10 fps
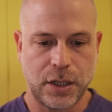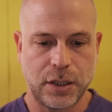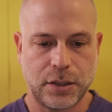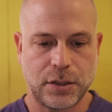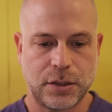
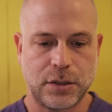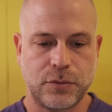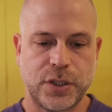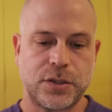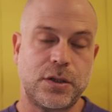and
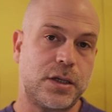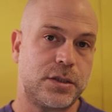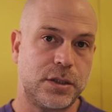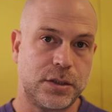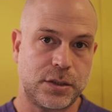
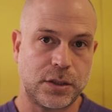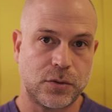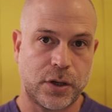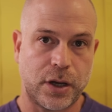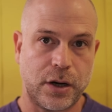resonances that
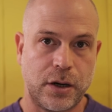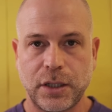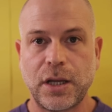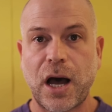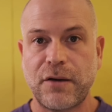occur
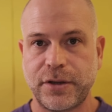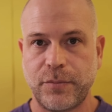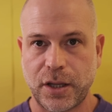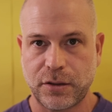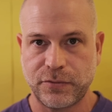in the
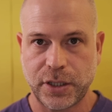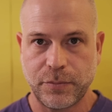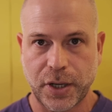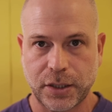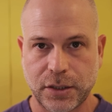aftermath of the
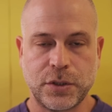impact,